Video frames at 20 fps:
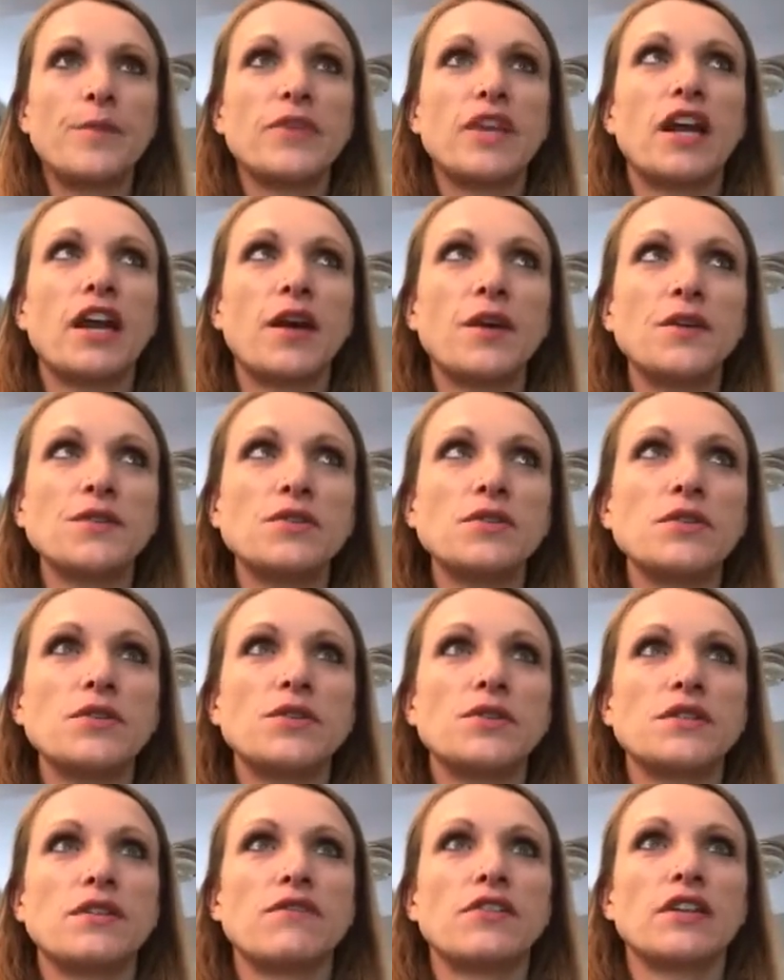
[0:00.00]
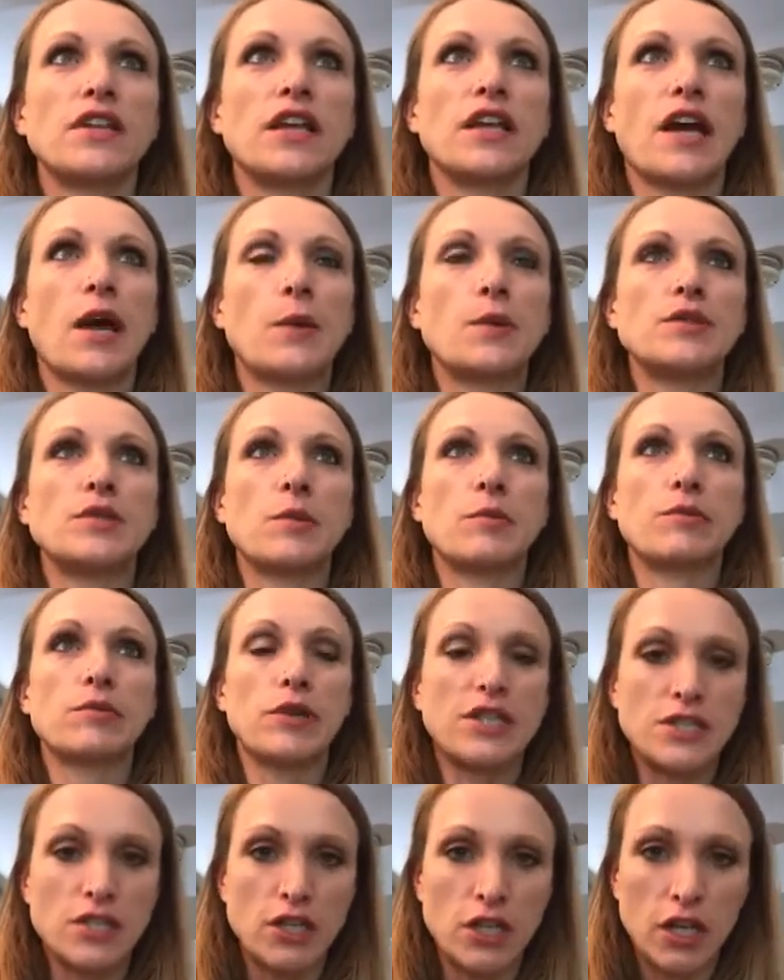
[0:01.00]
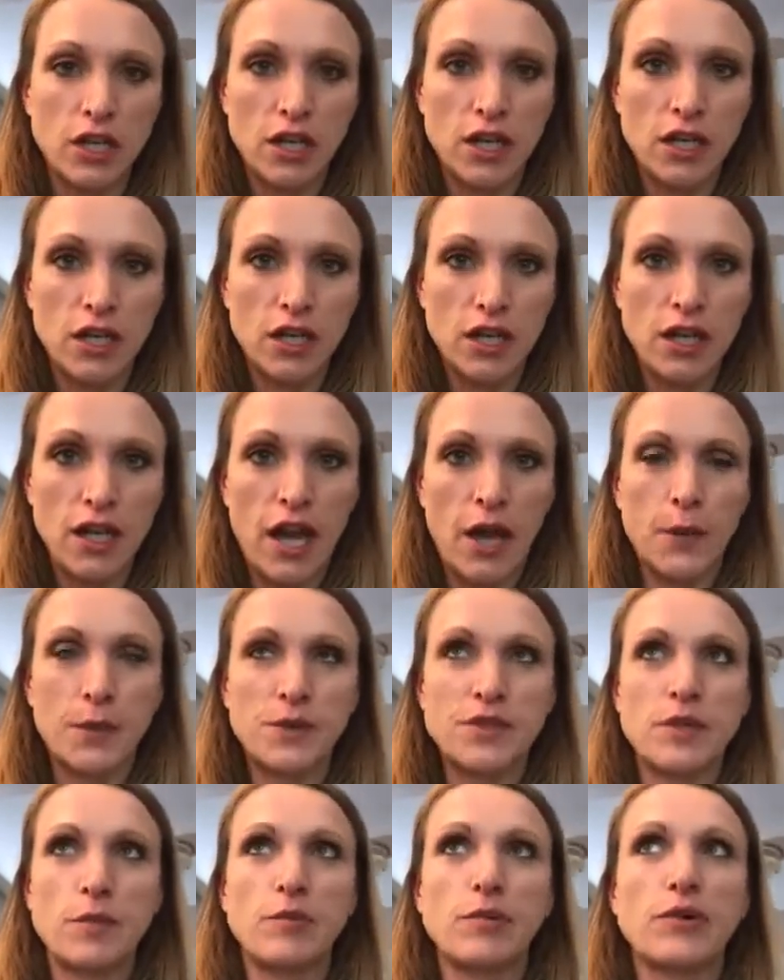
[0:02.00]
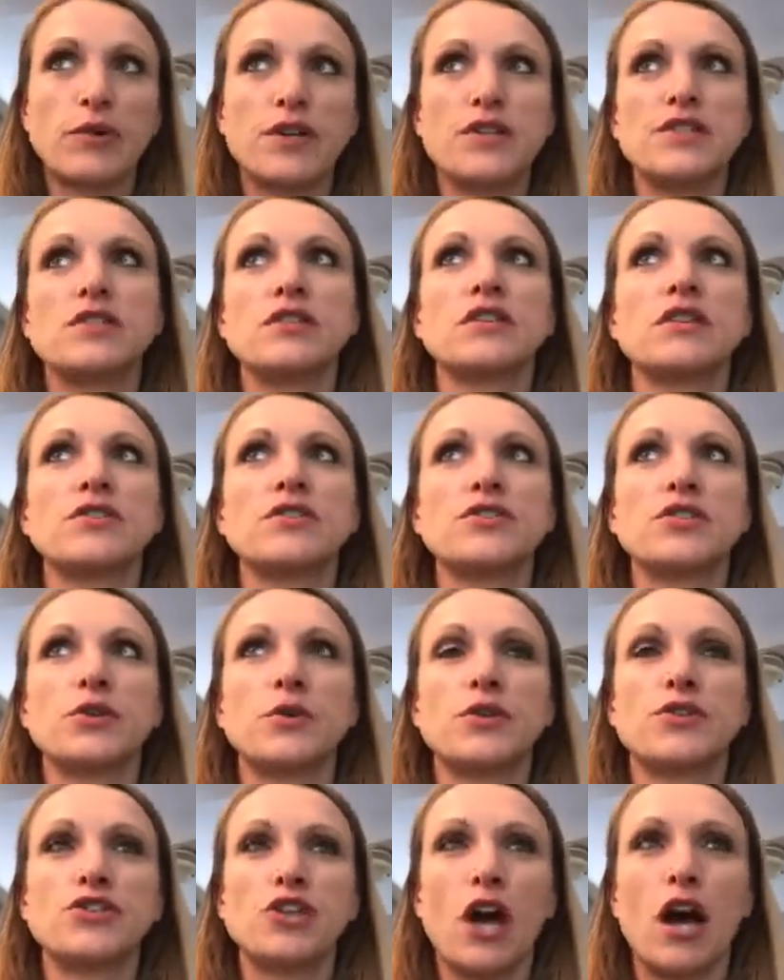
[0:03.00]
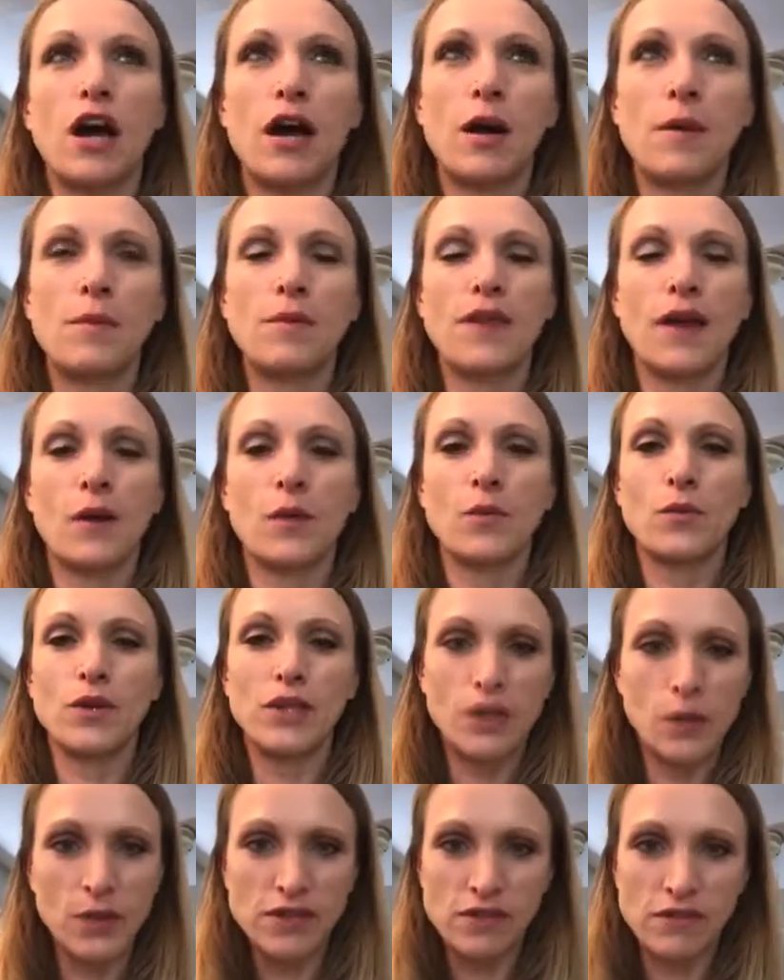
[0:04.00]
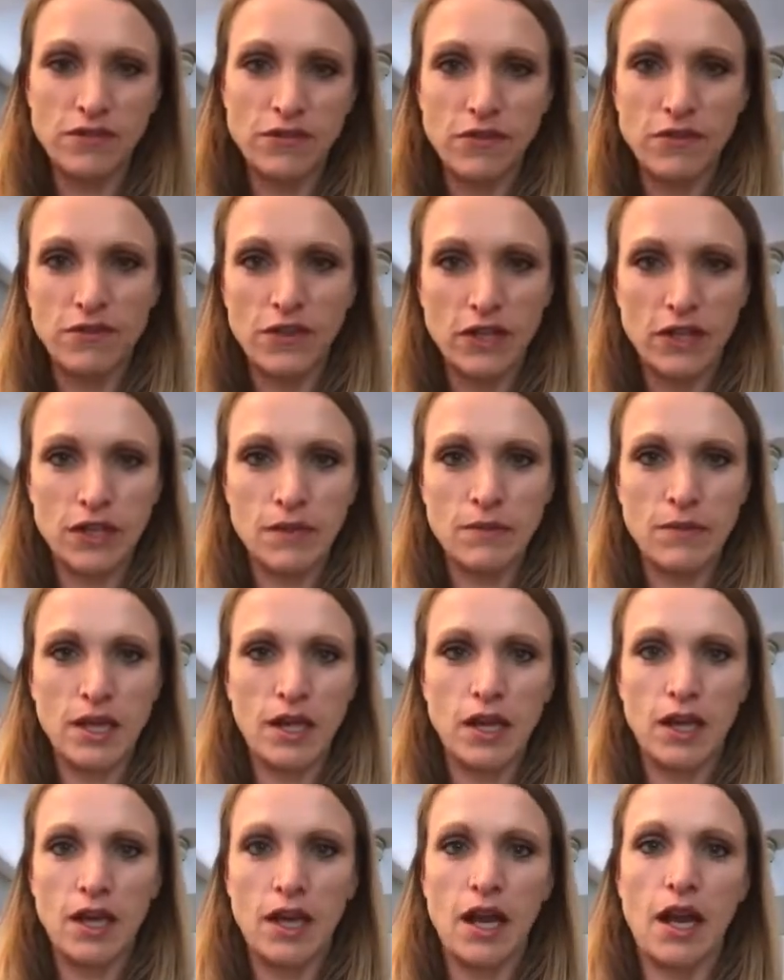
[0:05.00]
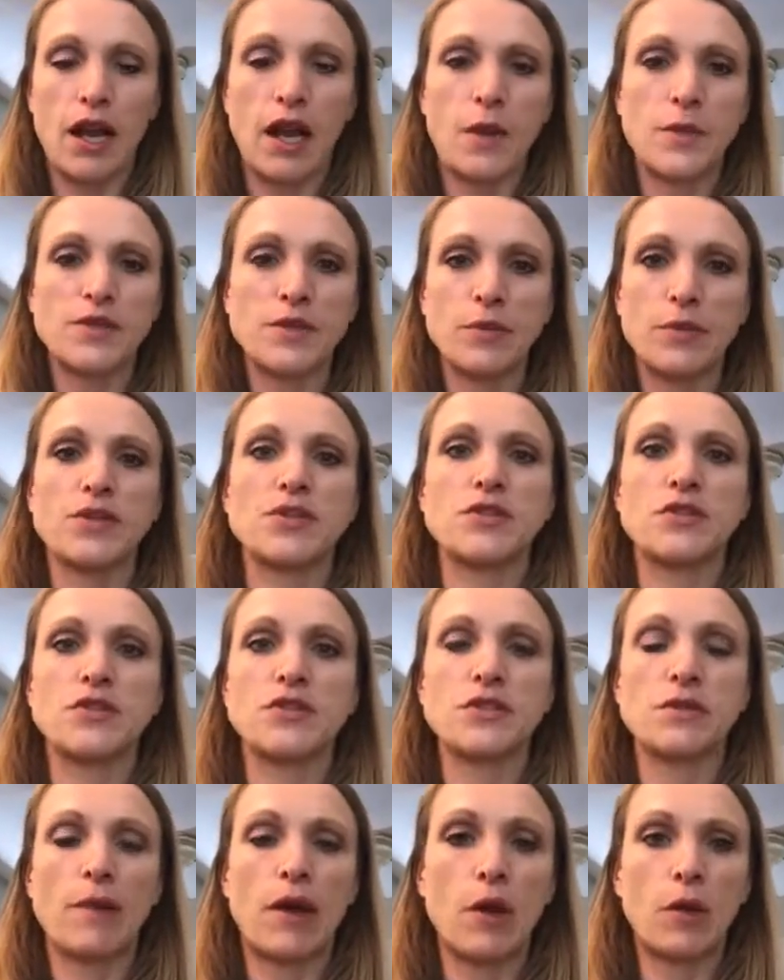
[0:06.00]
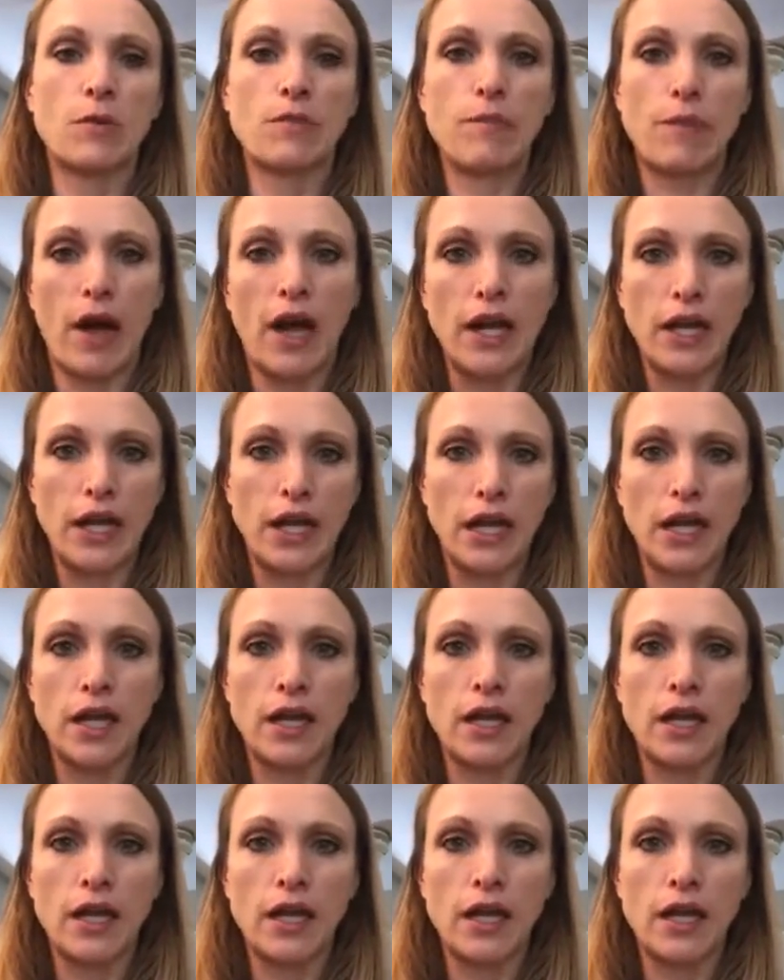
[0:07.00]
And I also used to feel like I was a prisoner. I was a prisoner to a job that really wasn't fulfilling me, and I was a prisoner to my own body.